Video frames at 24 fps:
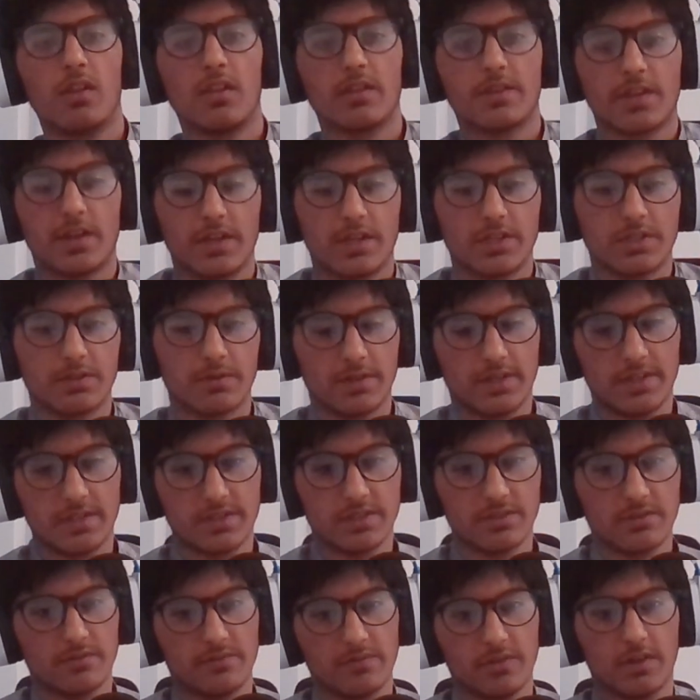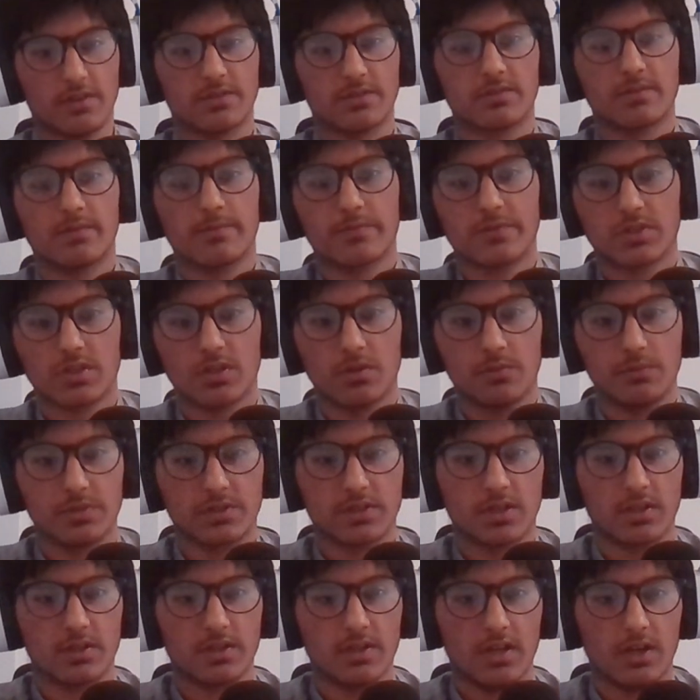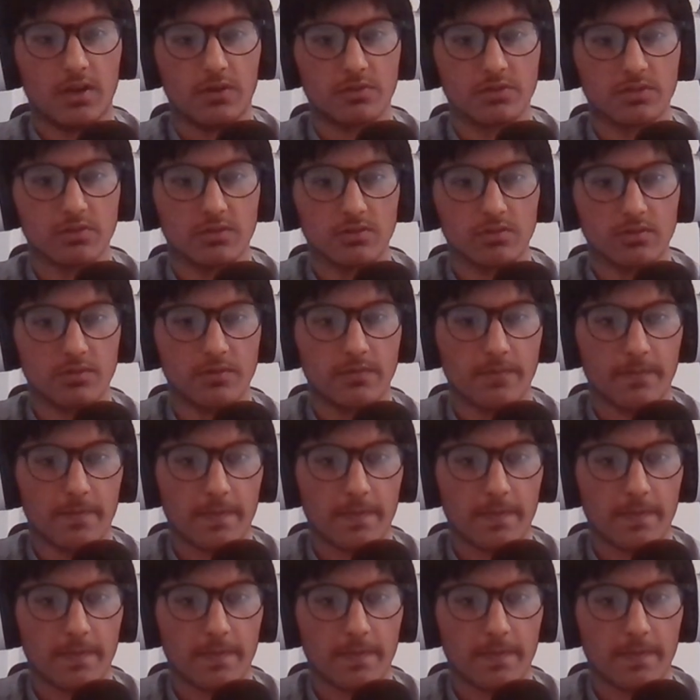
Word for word: turn into an integer first so we can now do